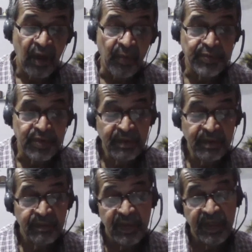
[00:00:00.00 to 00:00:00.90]

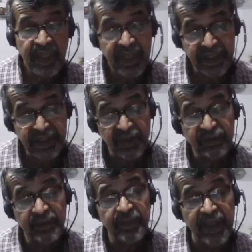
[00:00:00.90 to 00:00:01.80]
option, direction
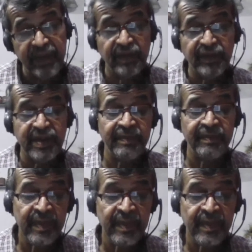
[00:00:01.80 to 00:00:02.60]
of the price of the